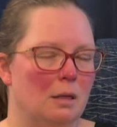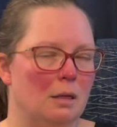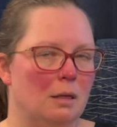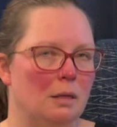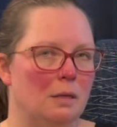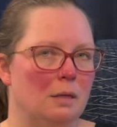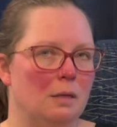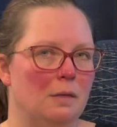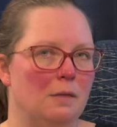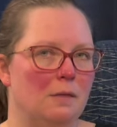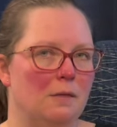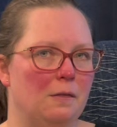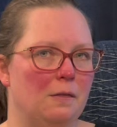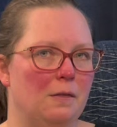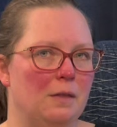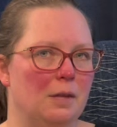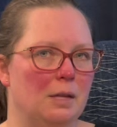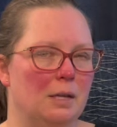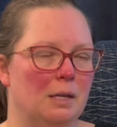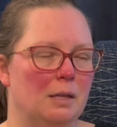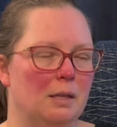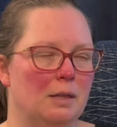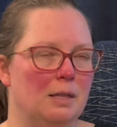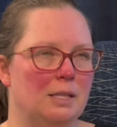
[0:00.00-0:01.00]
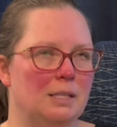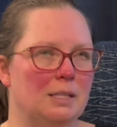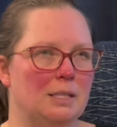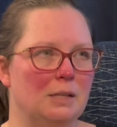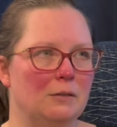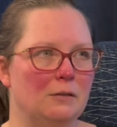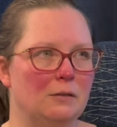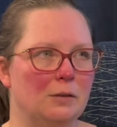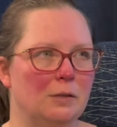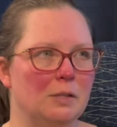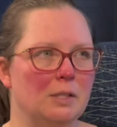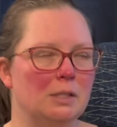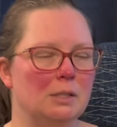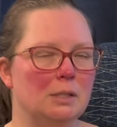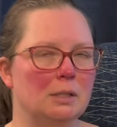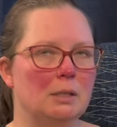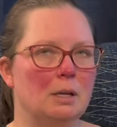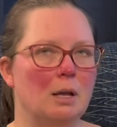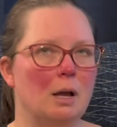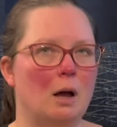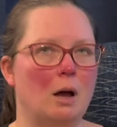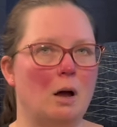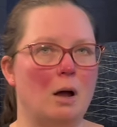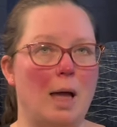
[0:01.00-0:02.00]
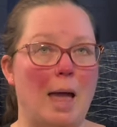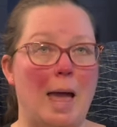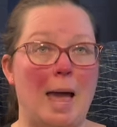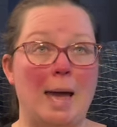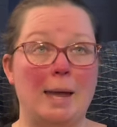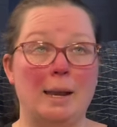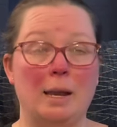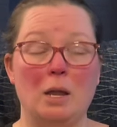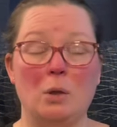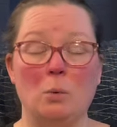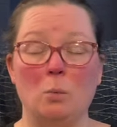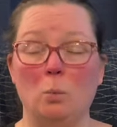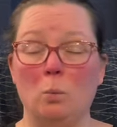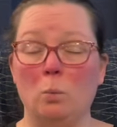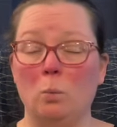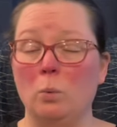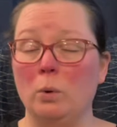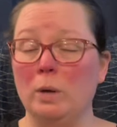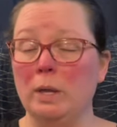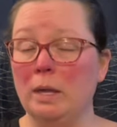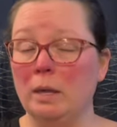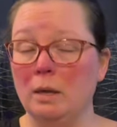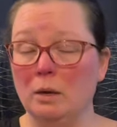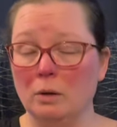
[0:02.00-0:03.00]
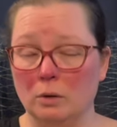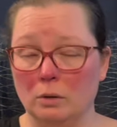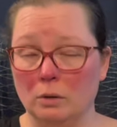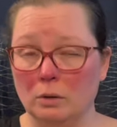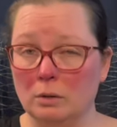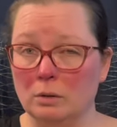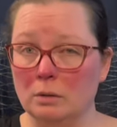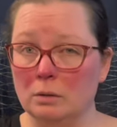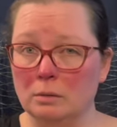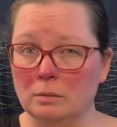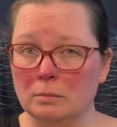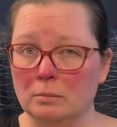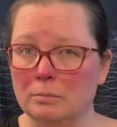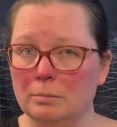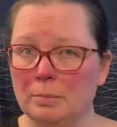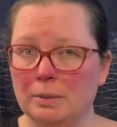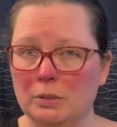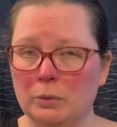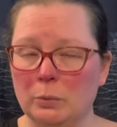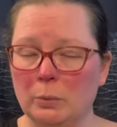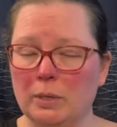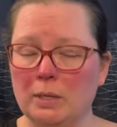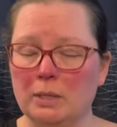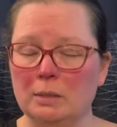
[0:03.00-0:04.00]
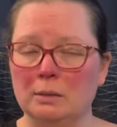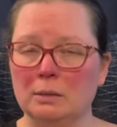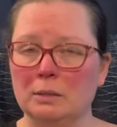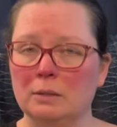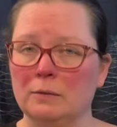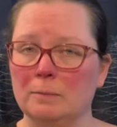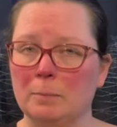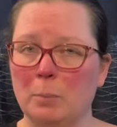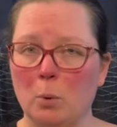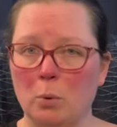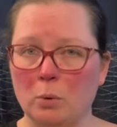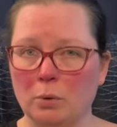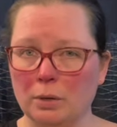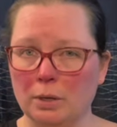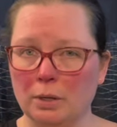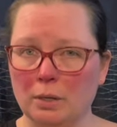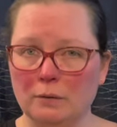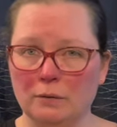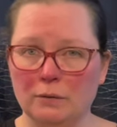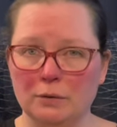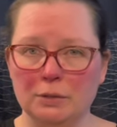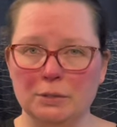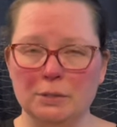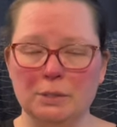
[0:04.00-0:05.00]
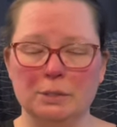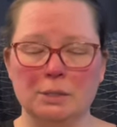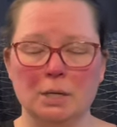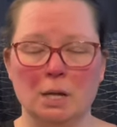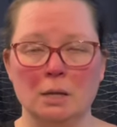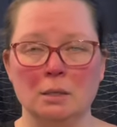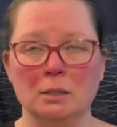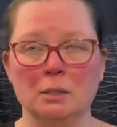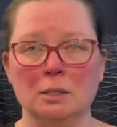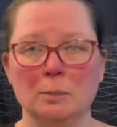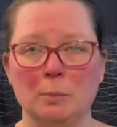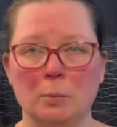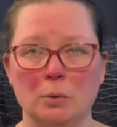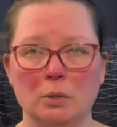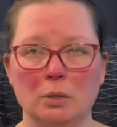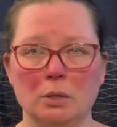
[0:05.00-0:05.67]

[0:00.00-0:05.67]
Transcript: The difference at a wheel between supported versus unsupported